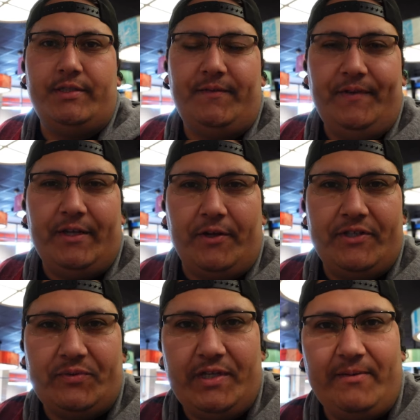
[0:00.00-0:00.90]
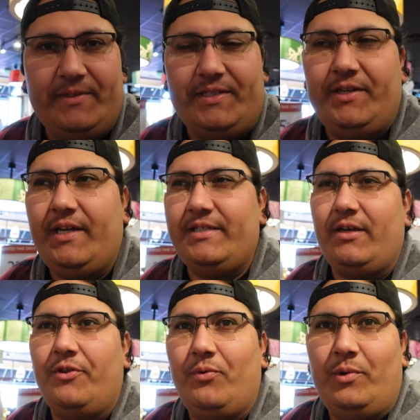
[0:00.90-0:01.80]
So I feel like all this week I've been telling you guys that
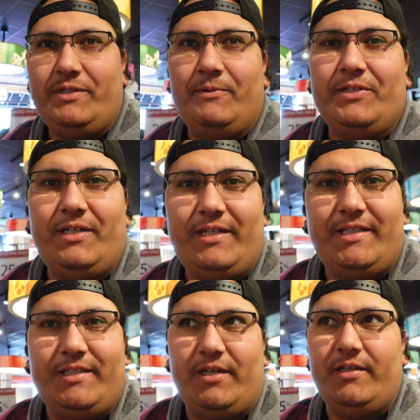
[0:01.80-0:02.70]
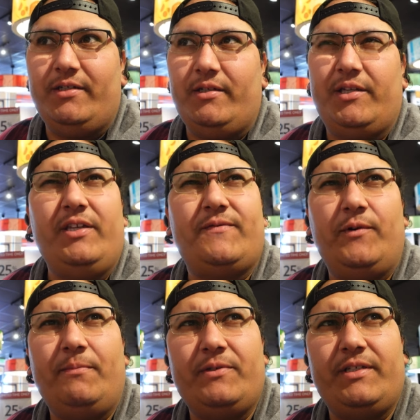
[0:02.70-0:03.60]
all the Wish merchandise is on, I think it's
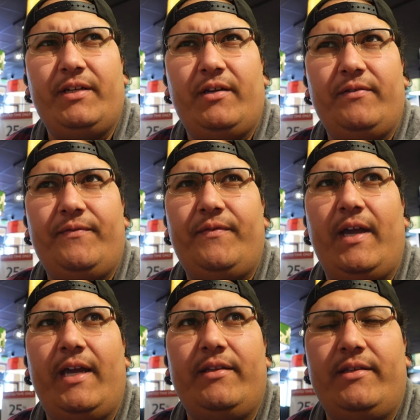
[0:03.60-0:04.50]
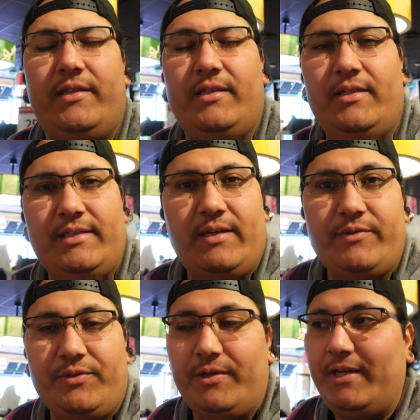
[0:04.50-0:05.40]
40% off at the Disneyland
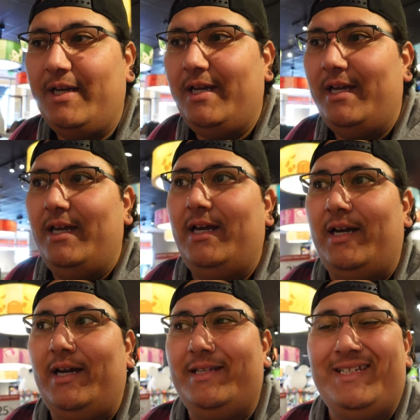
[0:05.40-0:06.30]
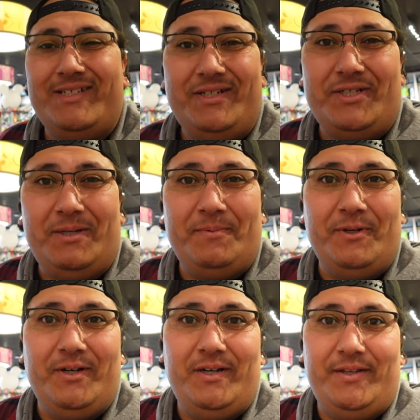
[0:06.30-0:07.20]
Resort. Uh, it's actually
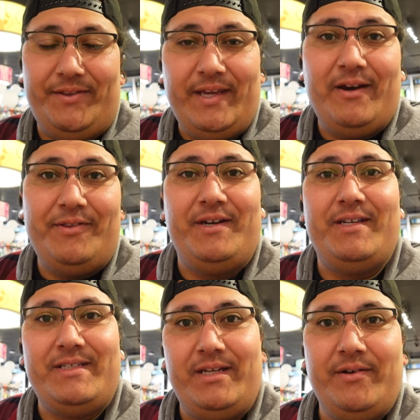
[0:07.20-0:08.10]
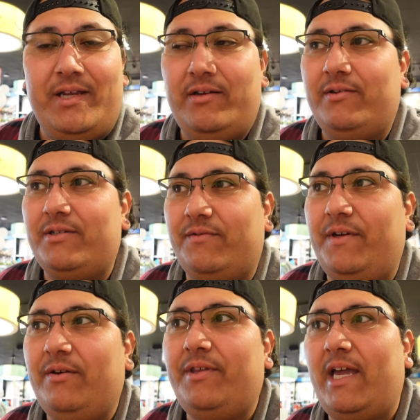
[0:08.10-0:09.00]
cheaper there than it is here now because over
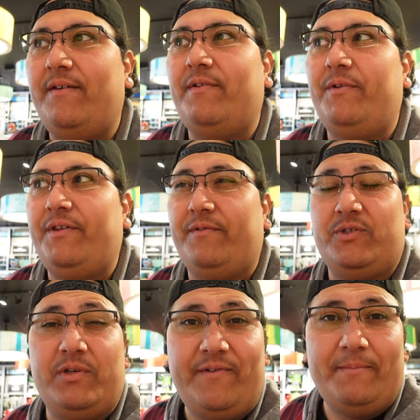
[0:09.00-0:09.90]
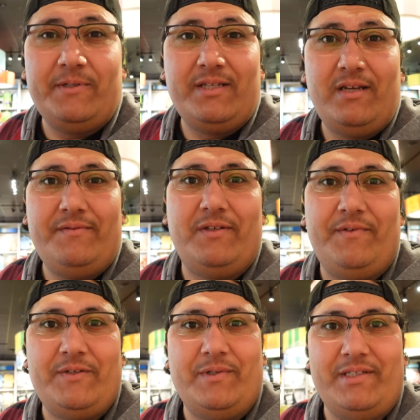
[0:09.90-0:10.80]
here they have everything for 25% off. So if
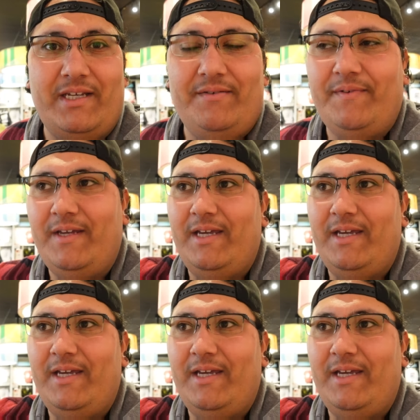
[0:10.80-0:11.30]
you guys want to save,